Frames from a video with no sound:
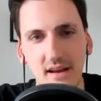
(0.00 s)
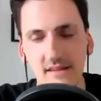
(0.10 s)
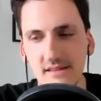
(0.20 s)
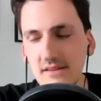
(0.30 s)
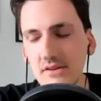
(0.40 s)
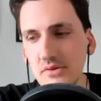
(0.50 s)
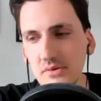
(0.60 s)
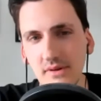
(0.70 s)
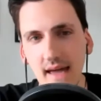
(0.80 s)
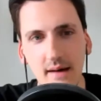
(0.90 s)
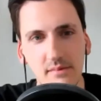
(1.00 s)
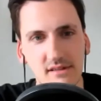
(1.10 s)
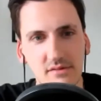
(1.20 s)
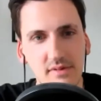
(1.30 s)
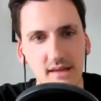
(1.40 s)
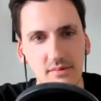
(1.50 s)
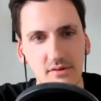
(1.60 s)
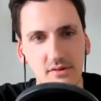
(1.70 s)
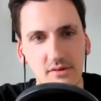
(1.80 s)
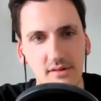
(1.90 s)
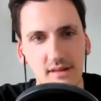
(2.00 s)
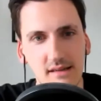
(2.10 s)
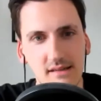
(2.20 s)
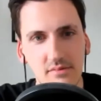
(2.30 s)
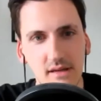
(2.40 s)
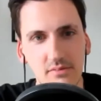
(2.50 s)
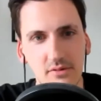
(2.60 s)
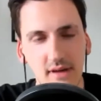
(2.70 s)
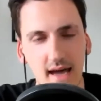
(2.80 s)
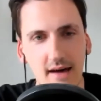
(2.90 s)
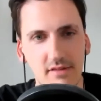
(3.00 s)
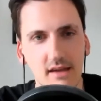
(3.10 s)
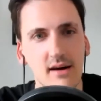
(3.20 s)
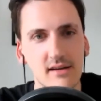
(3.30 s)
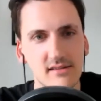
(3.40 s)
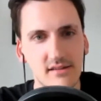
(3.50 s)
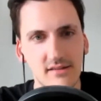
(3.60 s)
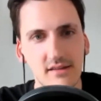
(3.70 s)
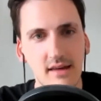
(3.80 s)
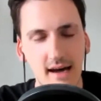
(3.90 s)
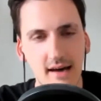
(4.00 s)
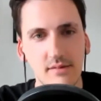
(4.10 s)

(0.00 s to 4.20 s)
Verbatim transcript: there's two camps of people. There's the people that have the urge to do that, and the